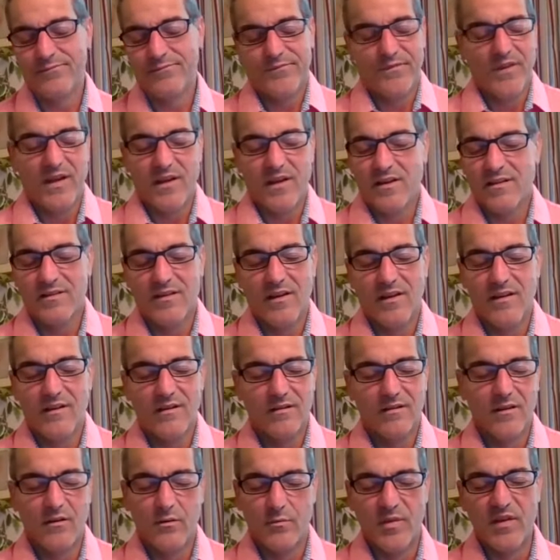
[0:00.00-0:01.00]
Like I said, a
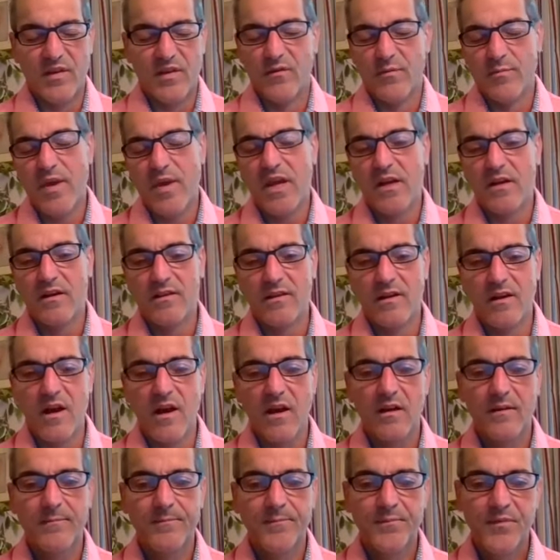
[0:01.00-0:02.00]
little bit of a pain in the neck.